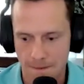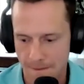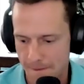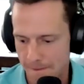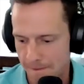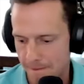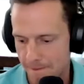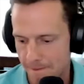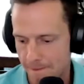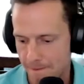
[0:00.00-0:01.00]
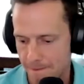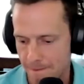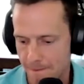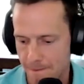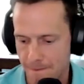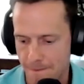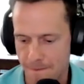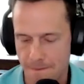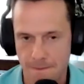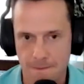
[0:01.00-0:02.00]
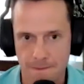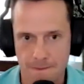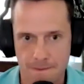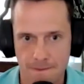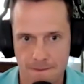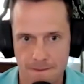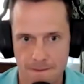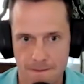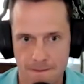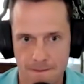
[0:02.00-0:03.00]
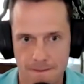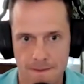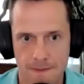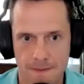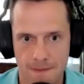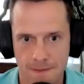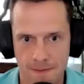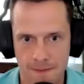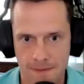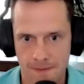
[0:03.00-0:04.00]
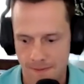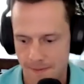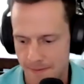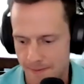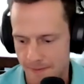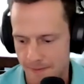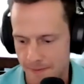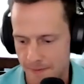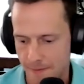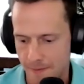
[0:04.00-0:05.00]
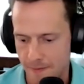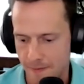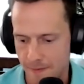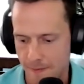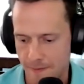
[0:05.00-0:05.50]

(silent)